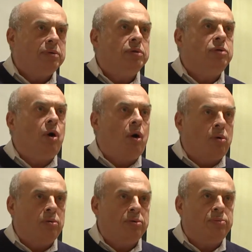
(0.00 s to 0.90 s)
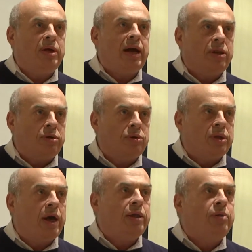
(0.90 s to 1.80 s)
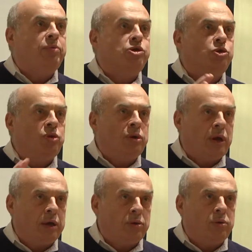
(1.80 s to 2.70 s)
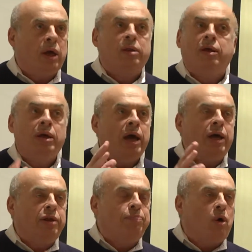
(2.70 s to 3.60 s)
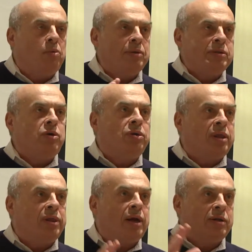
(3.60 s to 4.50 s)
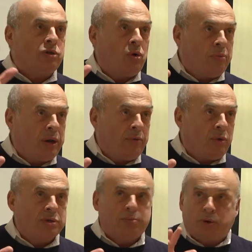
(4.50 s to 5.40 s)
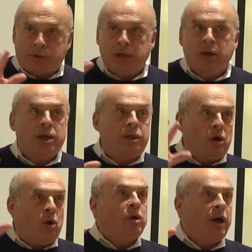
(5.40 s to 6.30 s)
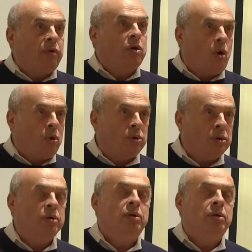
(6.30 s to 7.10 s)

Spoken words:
No, we cannot unite, and we should not try to unite. And the problem is not that there are so many voices, because they all have a role.